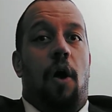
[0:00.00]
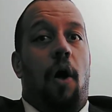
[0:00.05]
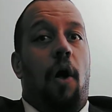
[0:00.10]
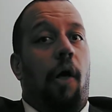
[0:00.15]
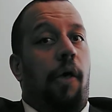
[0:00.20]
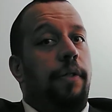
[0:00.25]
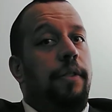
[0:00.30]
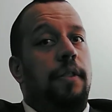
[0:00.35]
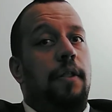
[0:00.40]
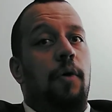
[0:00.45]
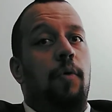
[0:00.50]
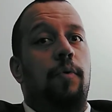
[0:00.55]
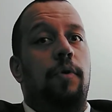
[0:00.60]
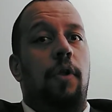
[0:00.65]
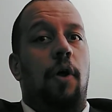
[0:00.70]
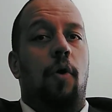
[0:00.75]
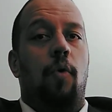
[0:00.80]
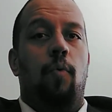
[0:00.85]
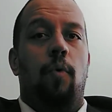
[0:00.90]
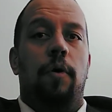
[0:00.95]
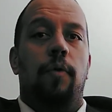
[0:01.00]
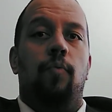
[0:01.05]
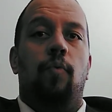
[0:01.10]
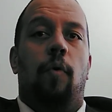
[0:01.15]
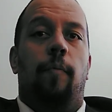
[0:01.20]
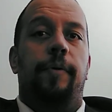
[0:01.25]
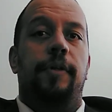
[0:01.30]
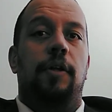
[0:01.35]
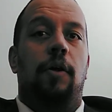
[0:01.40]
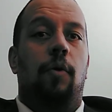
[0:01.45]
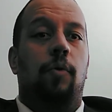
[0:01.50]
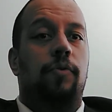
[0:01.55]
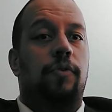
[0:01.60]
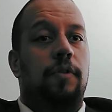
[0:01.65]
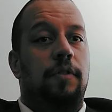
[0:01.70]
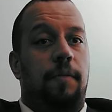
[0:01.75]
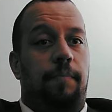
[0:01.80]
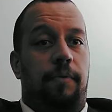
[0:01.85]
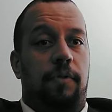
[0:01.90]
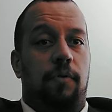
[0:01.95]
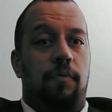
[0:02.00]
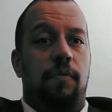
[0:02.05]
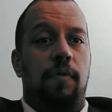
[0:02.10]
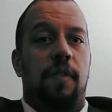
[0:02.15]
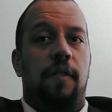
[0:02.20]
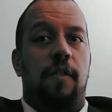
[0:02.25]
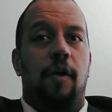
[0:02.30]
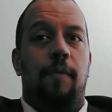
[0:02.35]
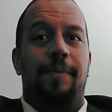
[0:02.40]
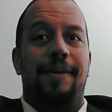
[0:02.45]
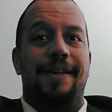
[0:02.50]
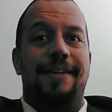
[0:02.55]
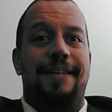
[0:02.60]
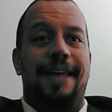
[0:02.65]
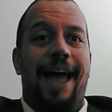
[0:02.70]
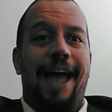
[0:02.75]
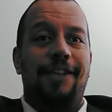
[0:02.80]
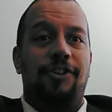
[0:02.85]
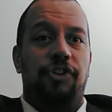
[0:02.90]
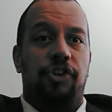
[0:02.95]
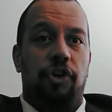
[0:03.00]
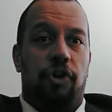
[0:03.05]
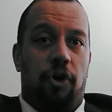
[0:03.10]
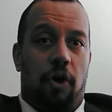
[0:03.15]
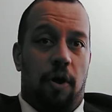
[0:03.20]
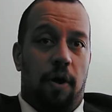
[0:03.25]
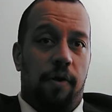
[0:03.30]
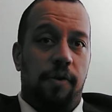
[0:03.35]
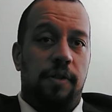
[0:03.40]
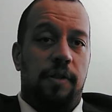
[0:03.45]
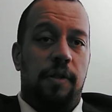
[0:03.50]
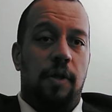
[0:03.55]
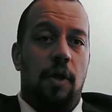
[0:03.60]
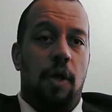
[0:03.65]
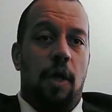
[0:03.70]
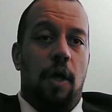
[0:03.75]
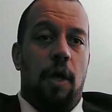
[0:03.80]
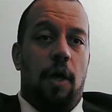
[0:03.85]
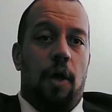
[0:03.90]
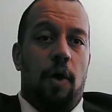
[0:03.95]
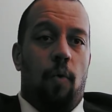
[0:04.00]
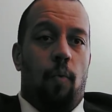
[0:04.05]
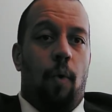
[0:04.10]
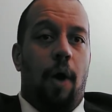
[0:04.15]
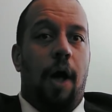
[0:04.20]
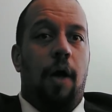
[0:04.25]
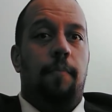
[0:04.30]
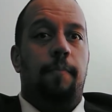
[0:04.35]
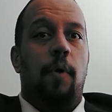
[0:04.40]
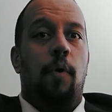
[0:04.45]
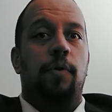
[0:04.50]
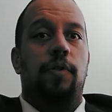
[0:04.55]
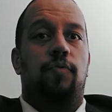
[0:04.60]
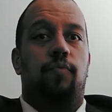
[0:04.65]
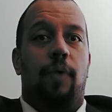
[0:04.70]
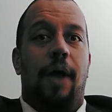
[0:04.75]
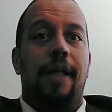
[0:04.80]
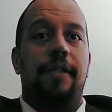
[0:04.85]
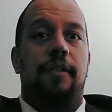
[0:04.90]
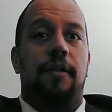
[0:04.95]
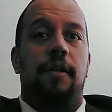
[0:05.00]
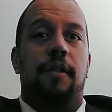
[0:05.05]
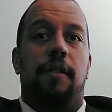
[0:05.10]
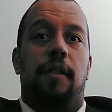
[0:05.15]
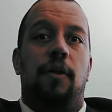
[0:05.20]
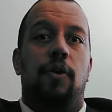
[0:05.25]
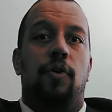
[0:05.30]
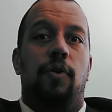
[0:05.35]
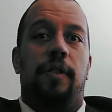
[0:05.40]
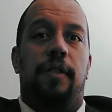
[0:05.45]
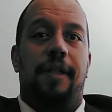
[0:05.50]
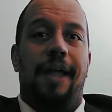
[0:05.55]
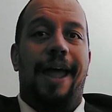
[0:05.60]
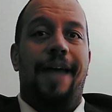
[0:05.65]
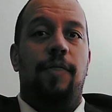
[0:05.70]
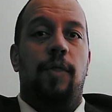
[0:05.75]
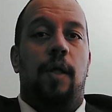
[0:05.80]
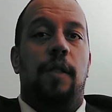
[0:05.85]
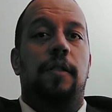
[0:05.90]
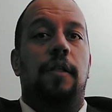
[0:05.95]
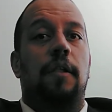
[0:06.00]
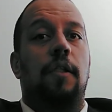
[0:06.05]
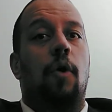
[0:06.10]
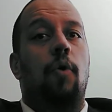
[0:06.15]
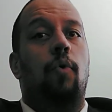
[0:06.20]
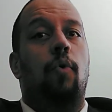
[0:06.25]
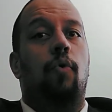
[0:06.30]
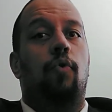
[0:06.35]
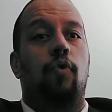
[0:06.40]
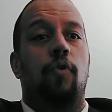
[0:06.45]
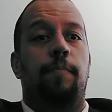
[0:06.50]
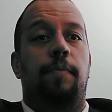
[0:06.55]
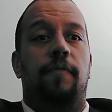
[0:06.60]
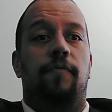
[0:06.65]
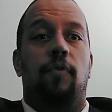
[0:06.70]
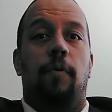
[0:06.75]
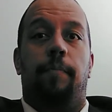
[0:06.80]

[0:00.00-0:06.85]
Also, no one will be holding the balloons, they'll be attached to cars. While most residents understand this, a local group of